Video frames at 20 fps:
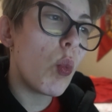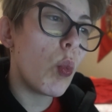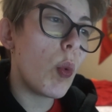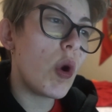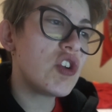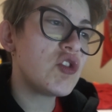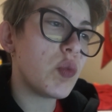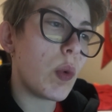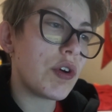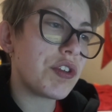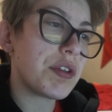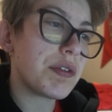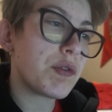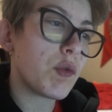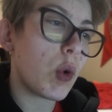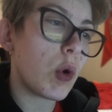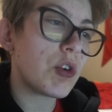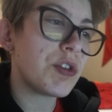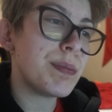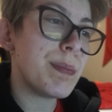which was of
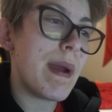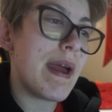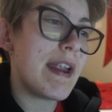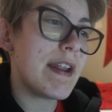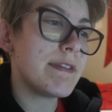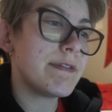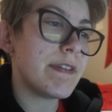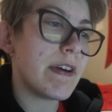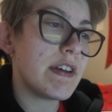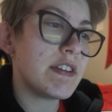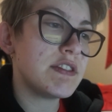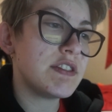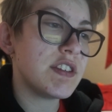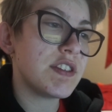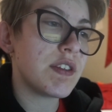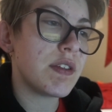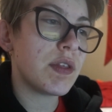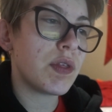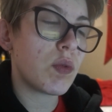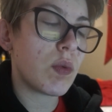course Manifest
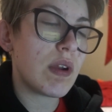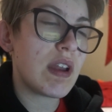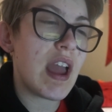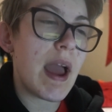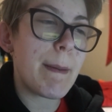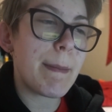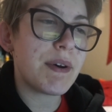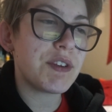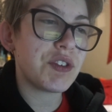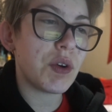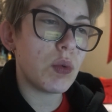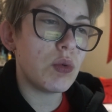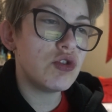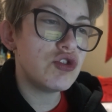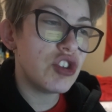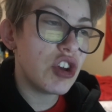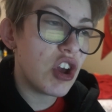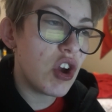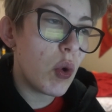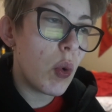Season 3,
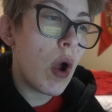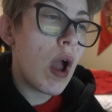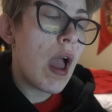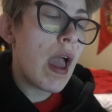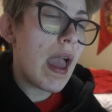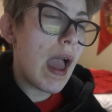Episode 2.